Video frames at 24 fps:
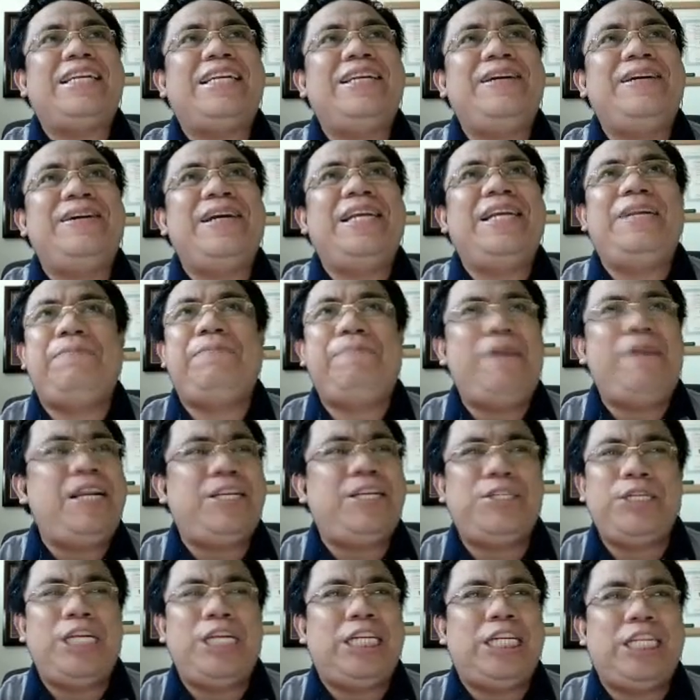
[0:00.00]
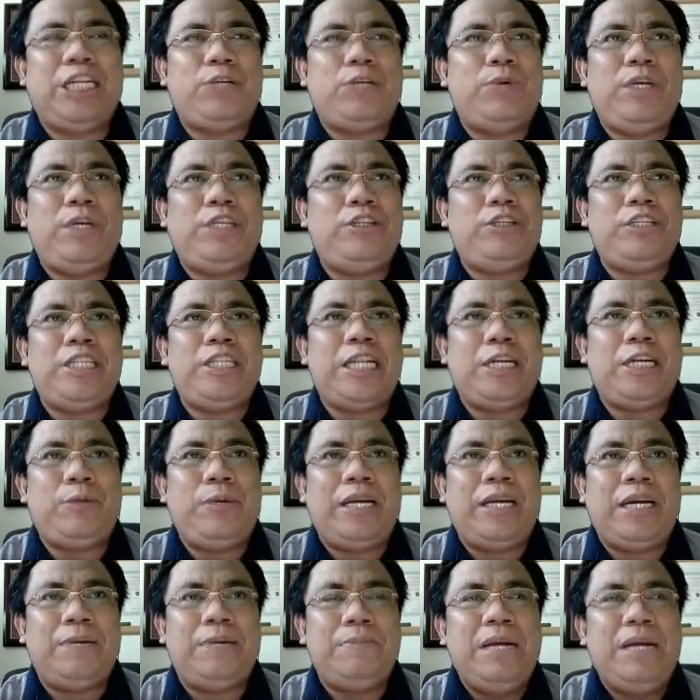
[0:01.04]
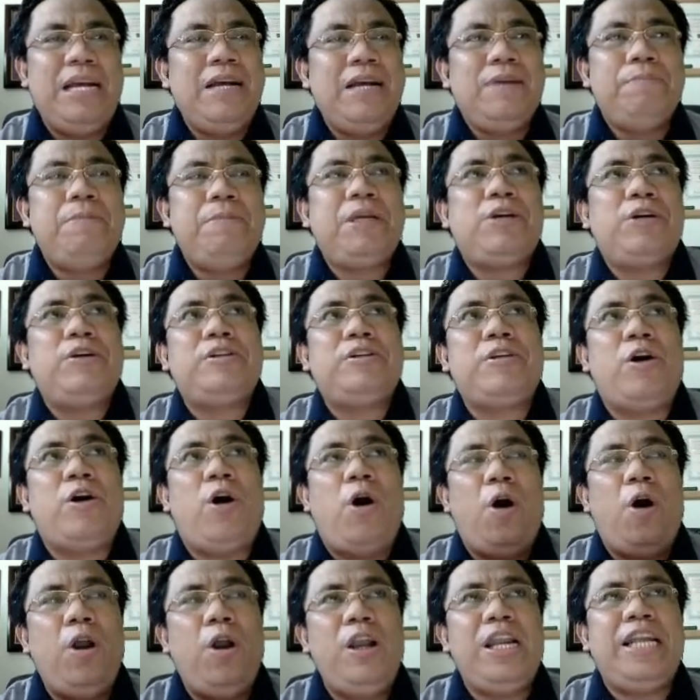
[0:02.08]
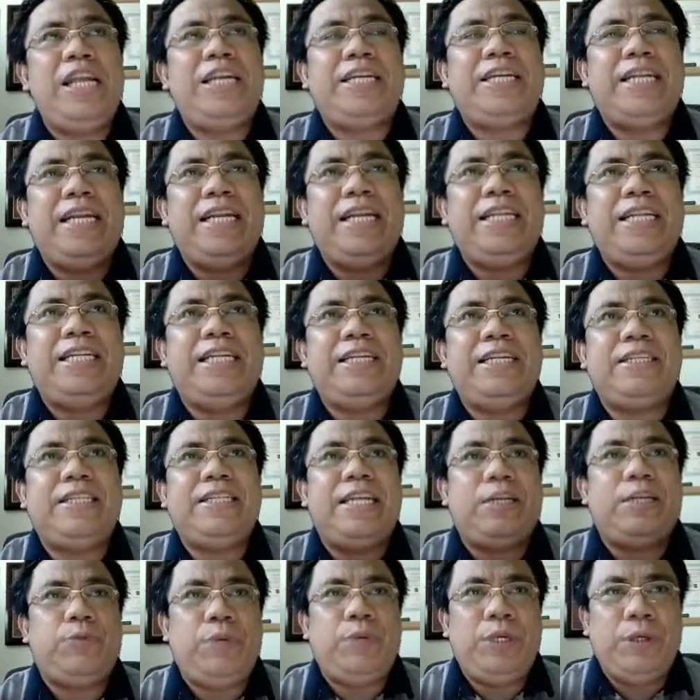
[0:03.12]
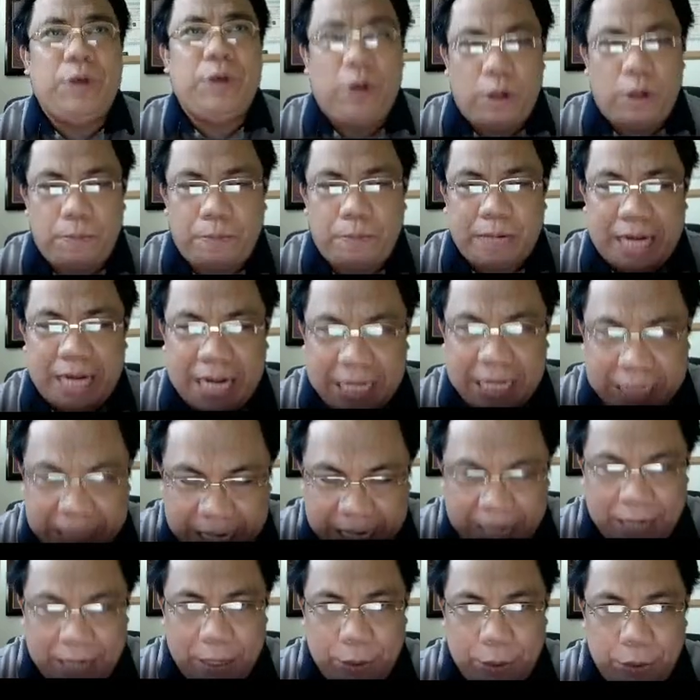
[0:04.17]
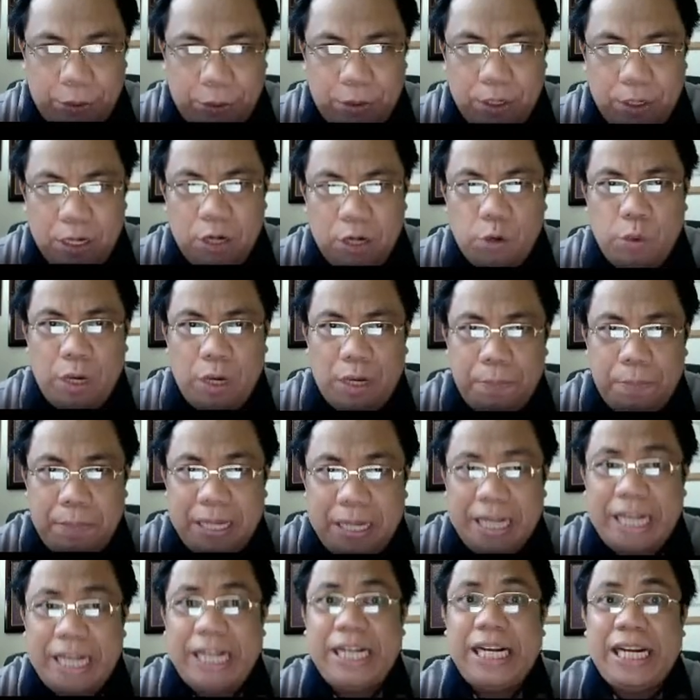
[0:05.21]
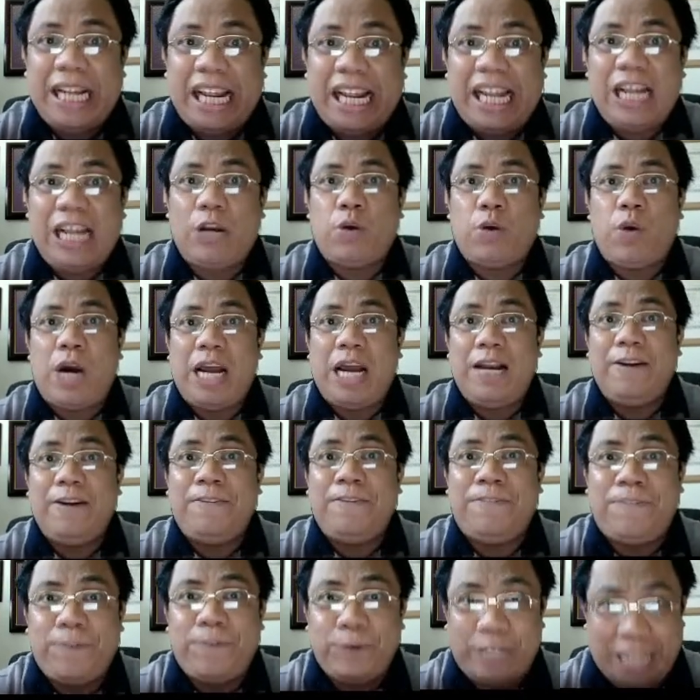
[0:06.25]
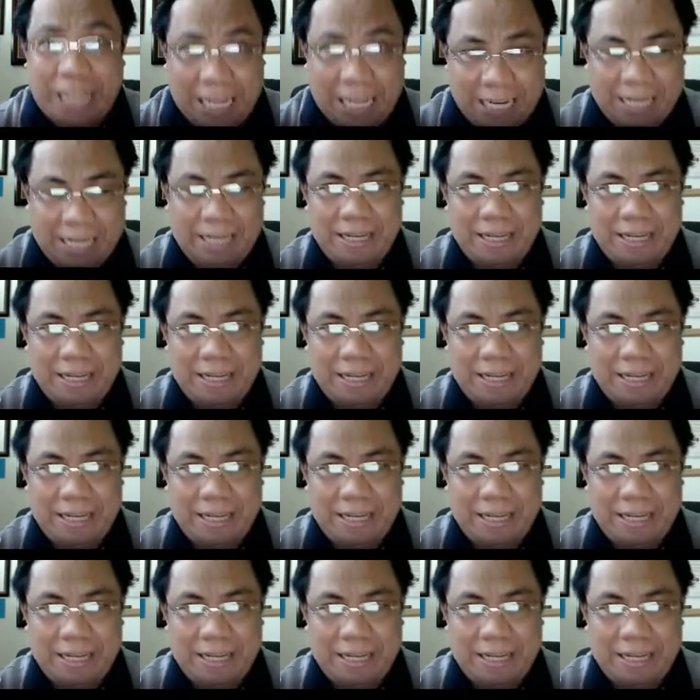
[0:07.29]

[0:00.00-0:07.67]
Now it depends on the situations that we have, because all intelligence that we know of right now will be in equal footing.